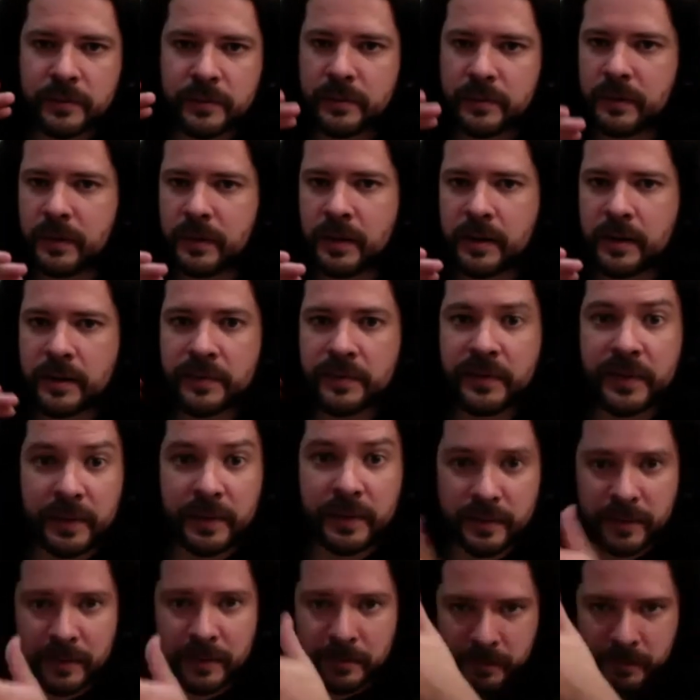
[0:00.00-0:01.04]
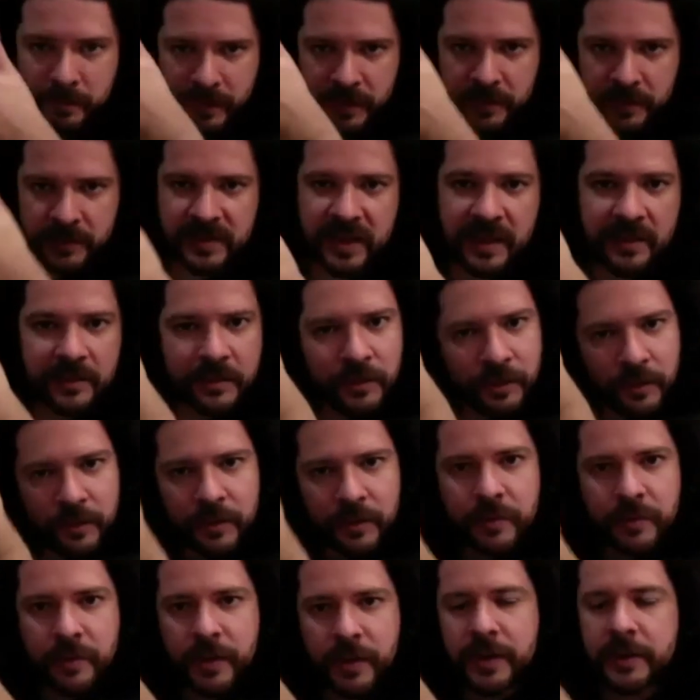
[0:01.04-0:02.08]
Uh, the, the the
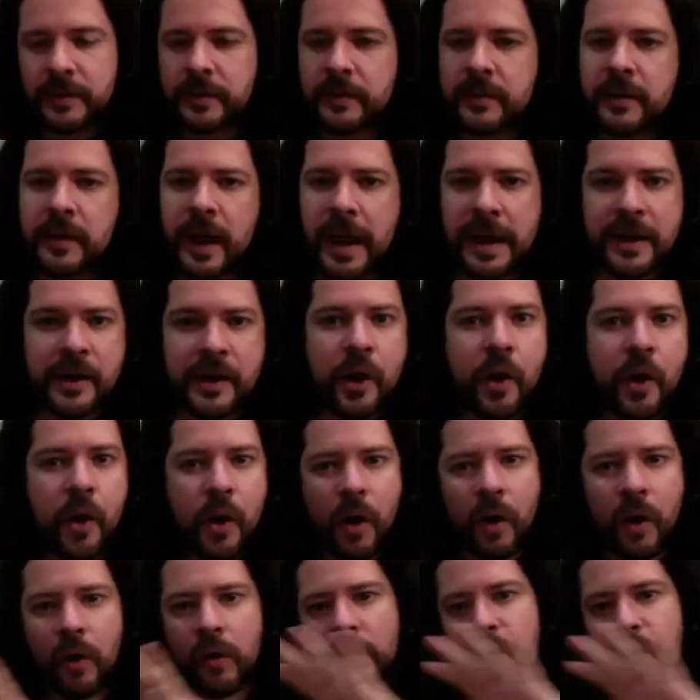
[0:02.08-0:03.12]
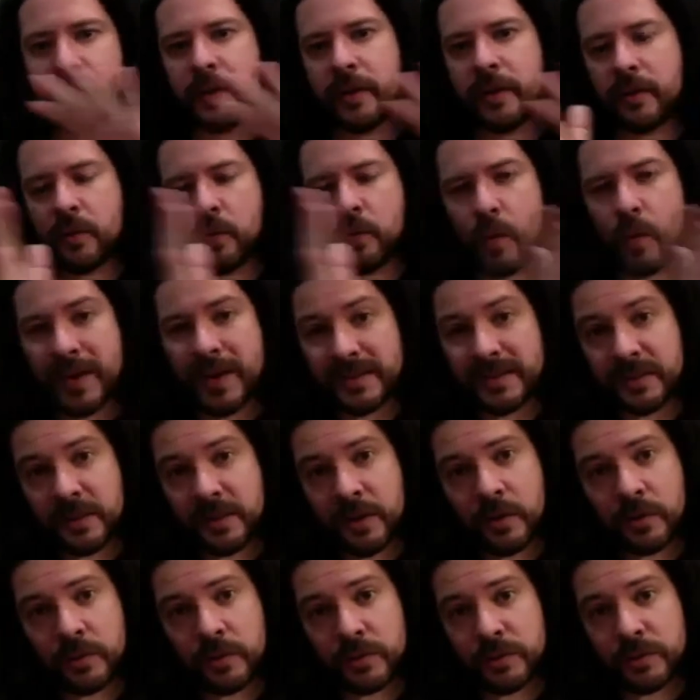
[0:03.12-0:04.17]
center, right? I know all the West
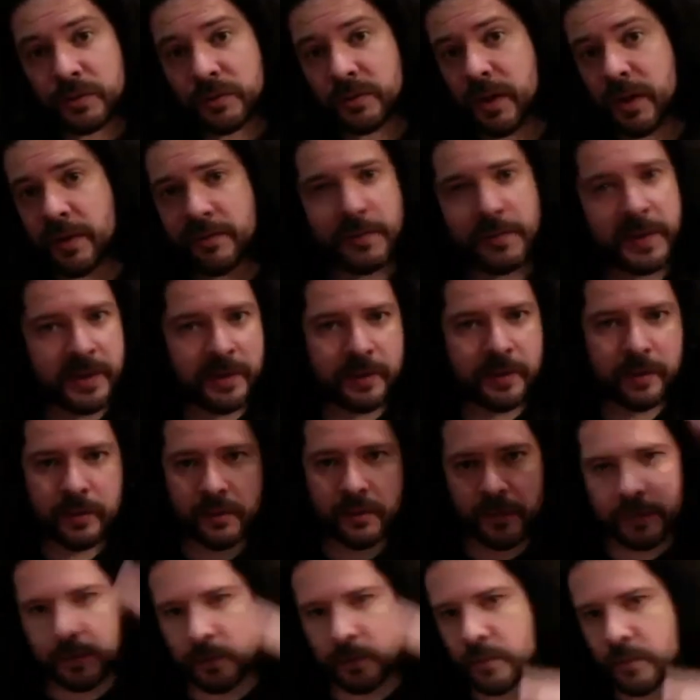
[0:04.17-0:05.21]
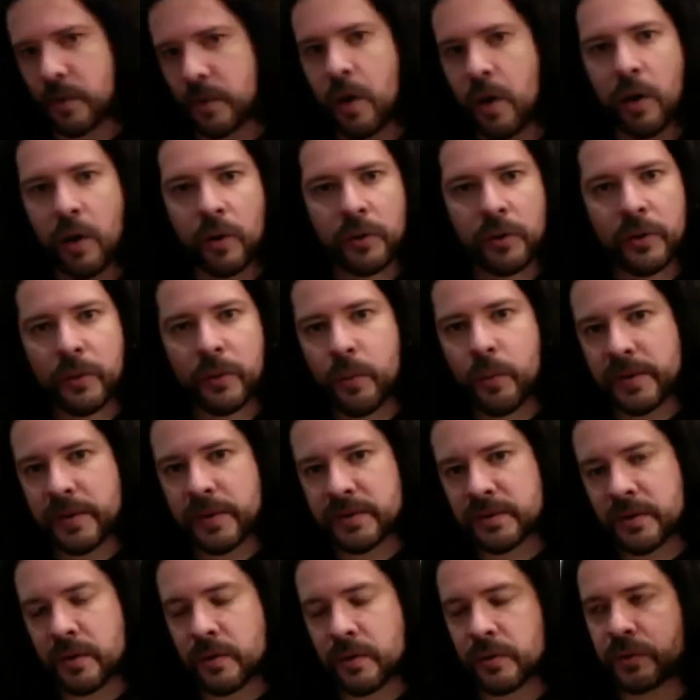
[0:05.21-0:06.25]
Coast. I've been through all the
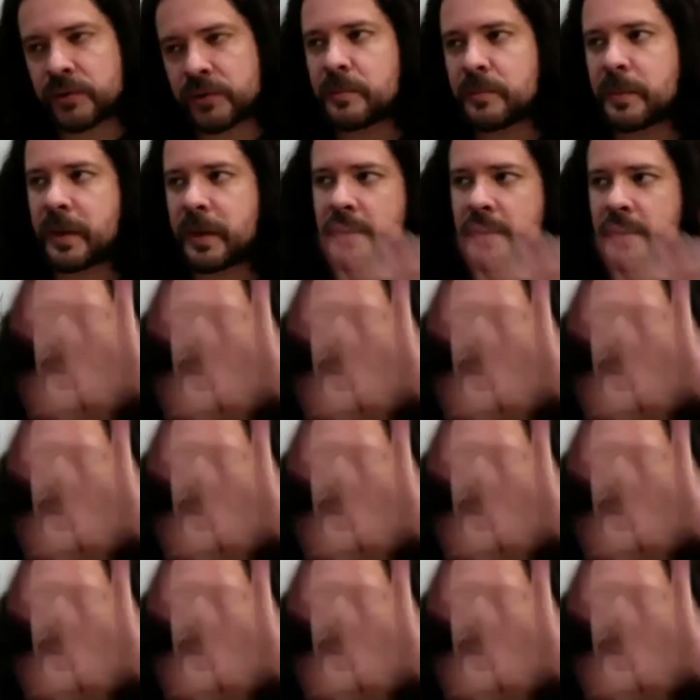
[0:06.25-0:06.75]
West Coast, but